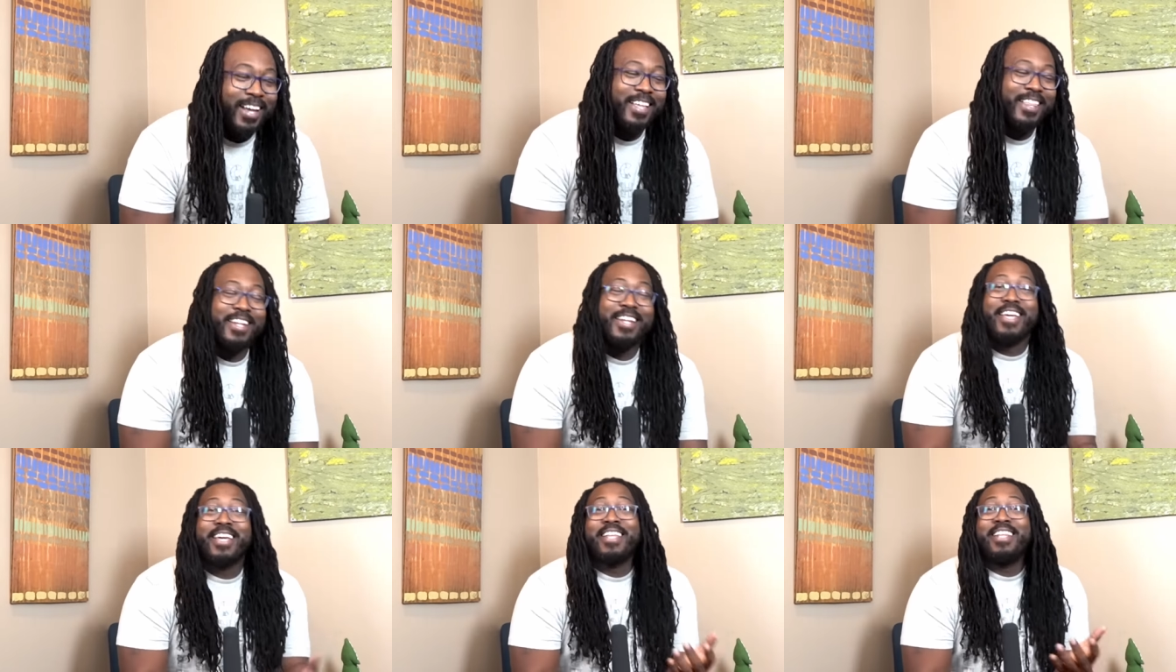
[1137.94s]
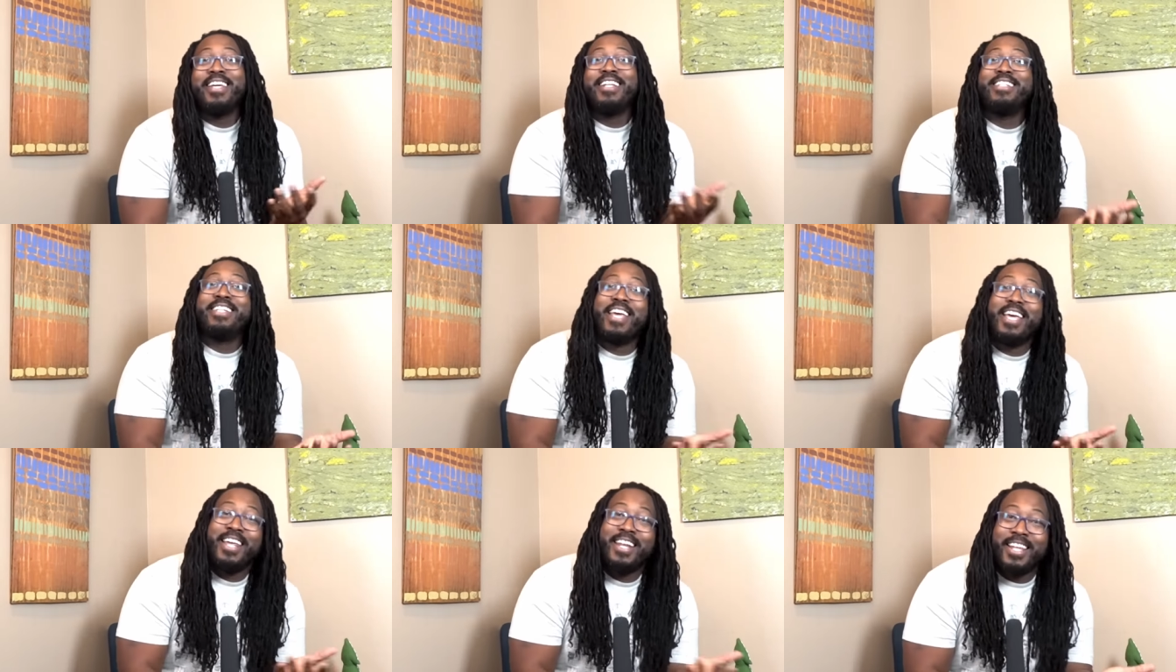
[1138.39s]
The nigga then
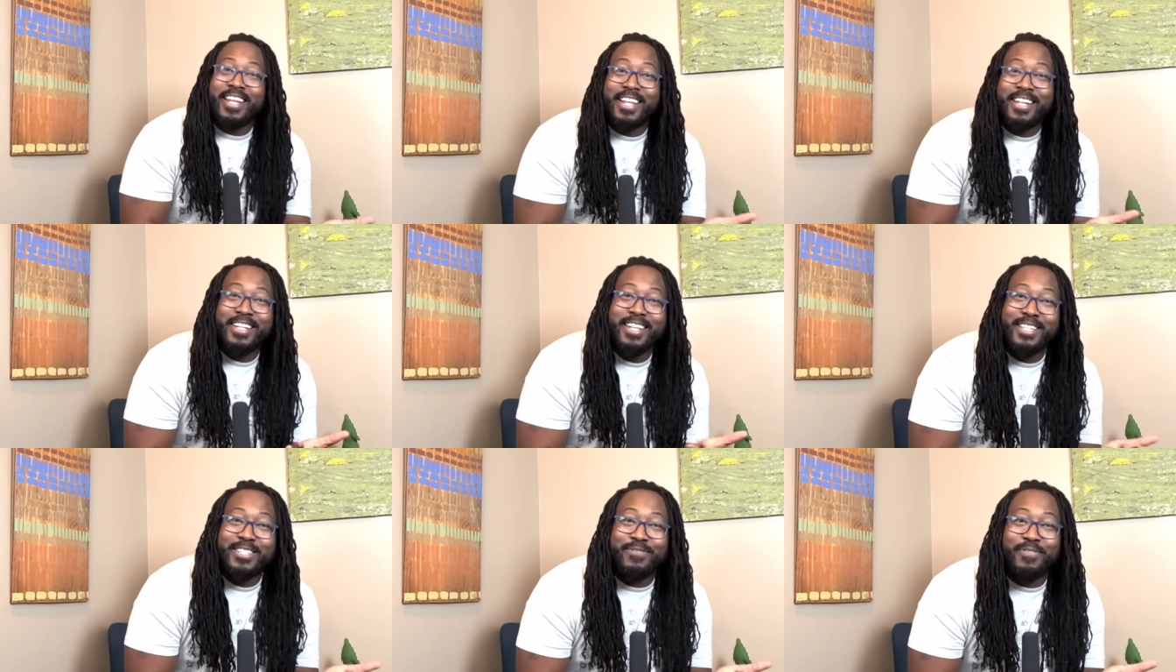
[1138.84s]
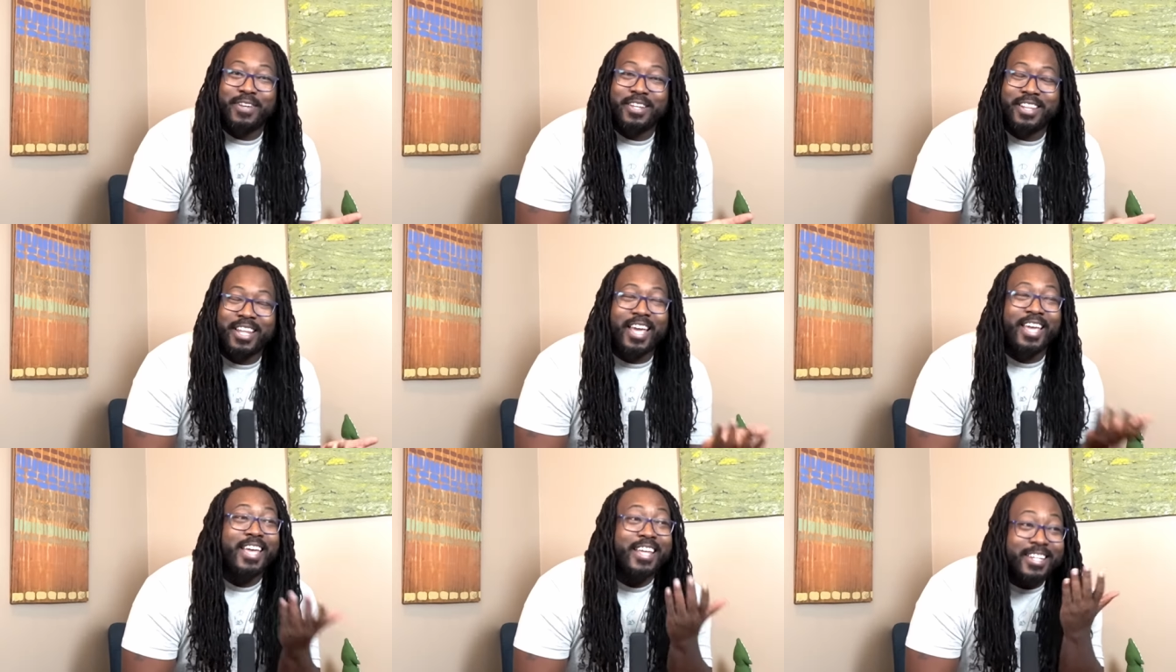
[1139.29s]
did it in this vid,
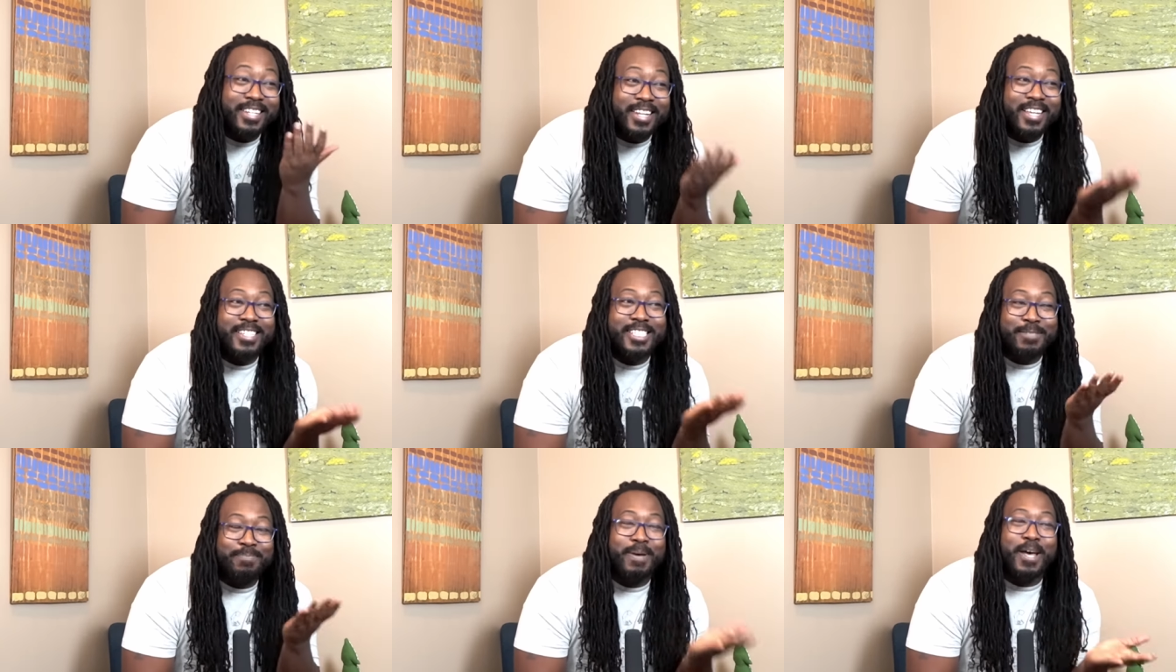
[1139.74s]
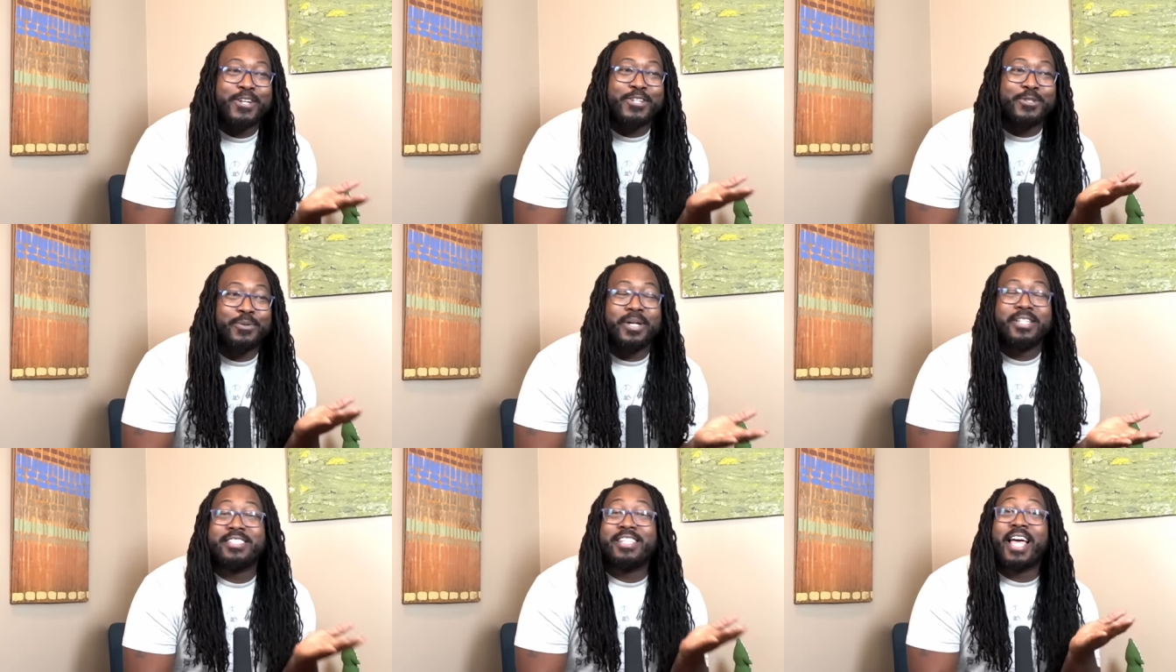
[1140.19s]
like in this
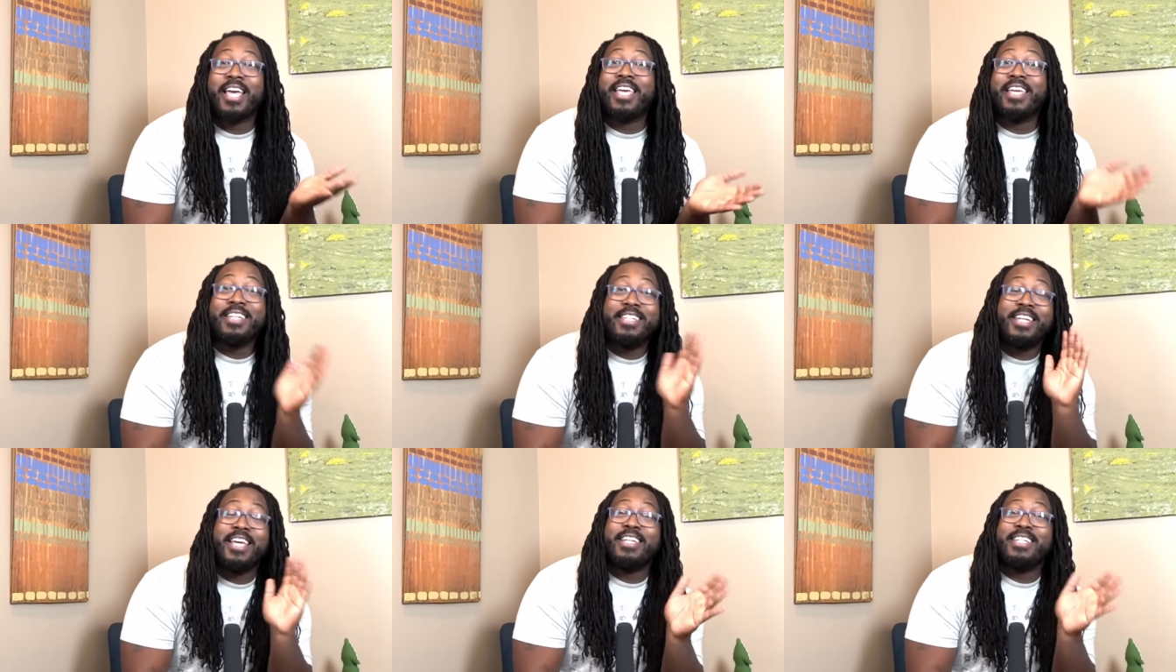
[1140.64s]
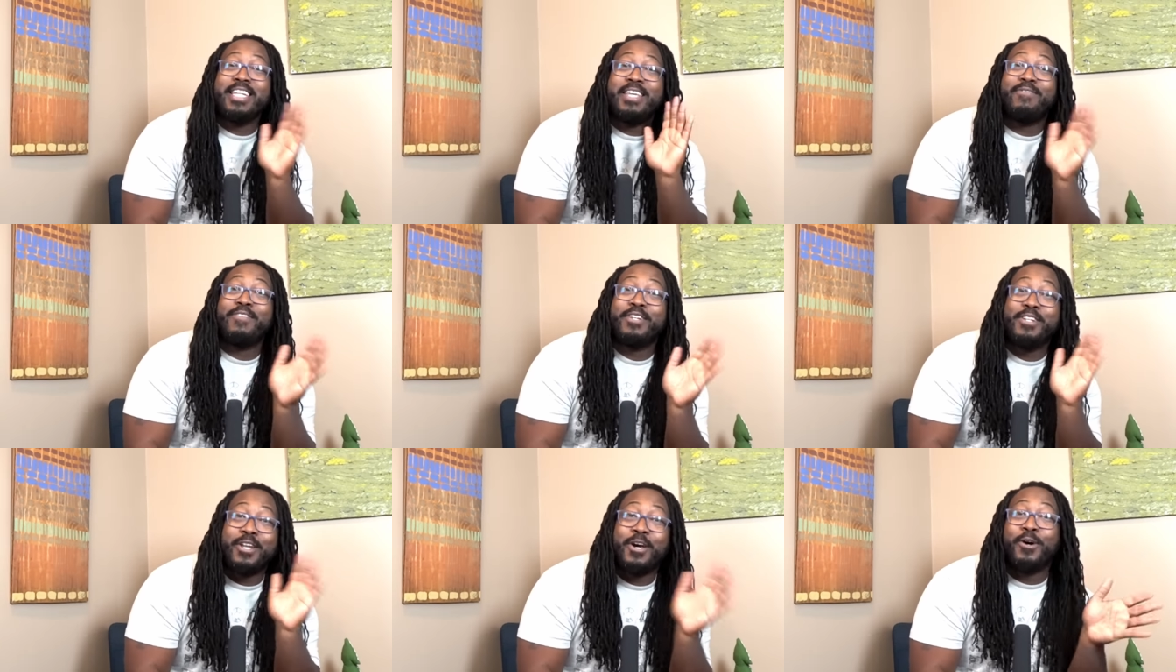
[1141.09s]
special. It's like he didn't
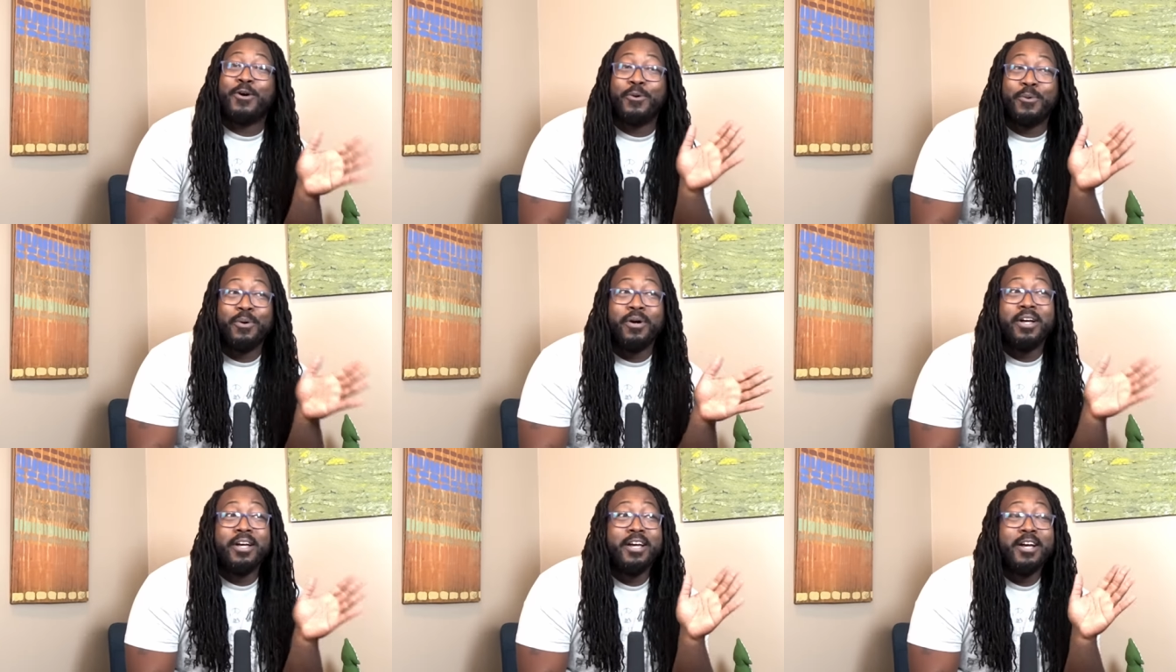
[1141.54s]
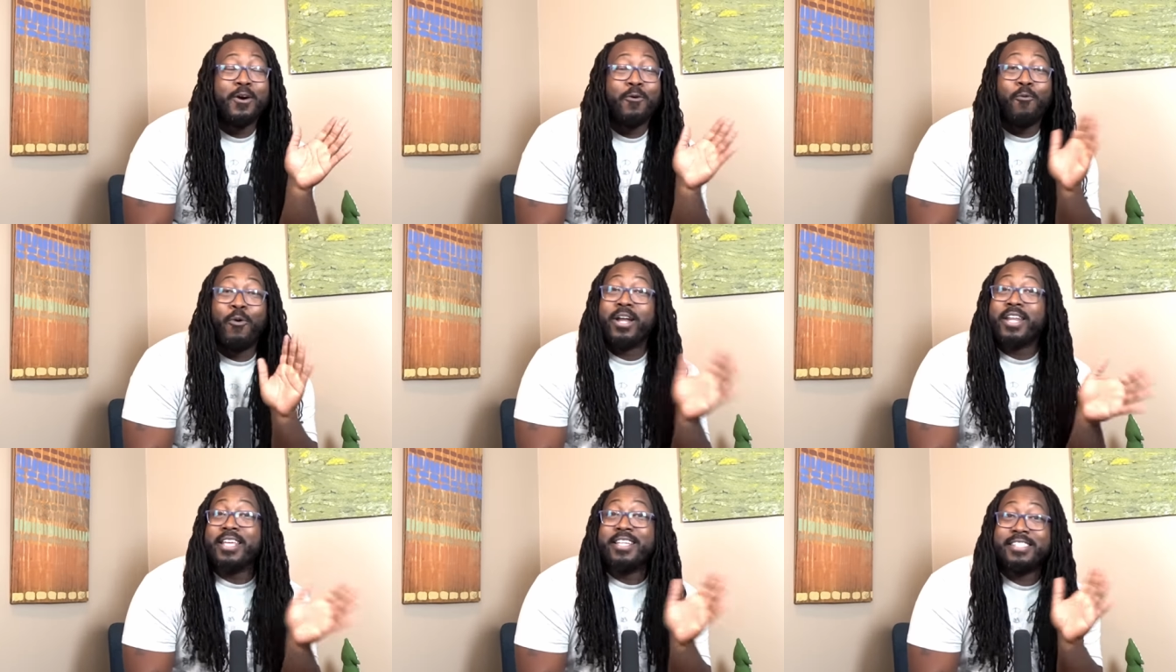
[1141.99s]
even know
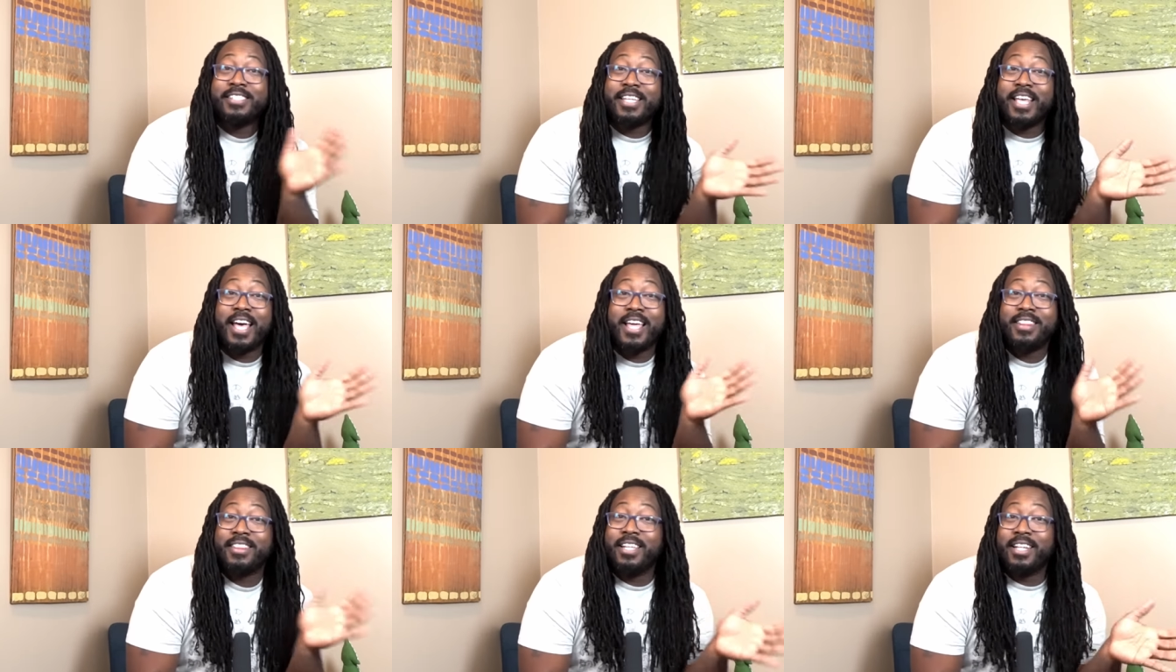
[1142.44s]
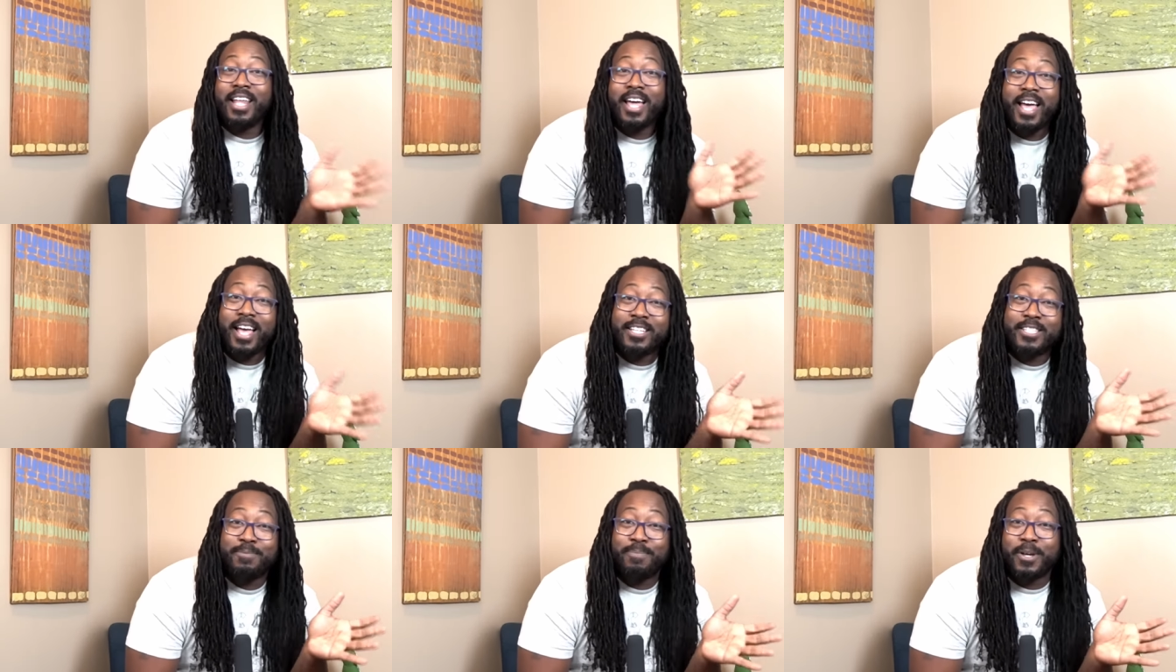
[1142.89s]
what he said in the
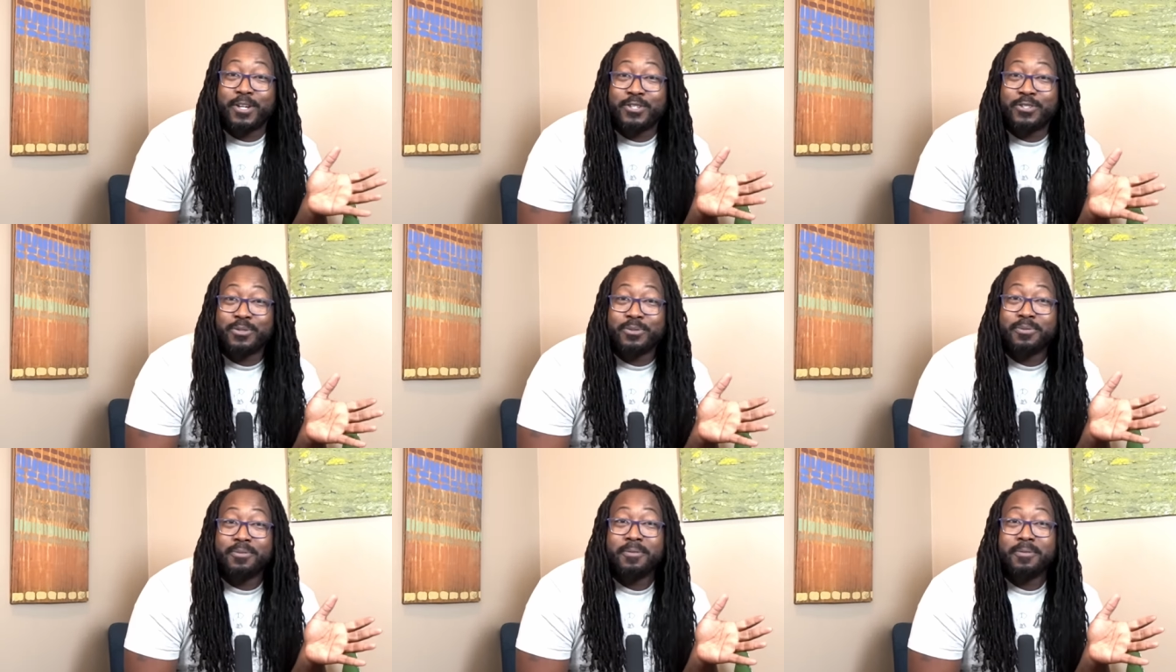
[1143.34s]
last special.